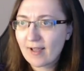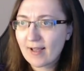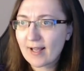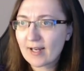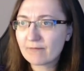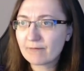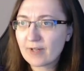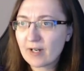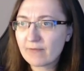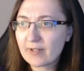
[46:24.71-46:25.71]
And I'm
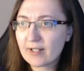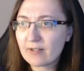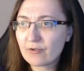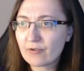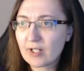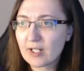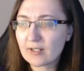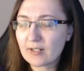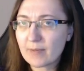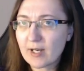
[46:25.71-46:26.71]
very, very intrigued
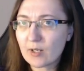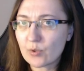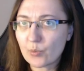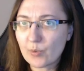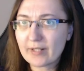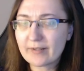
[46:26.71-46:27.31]
about what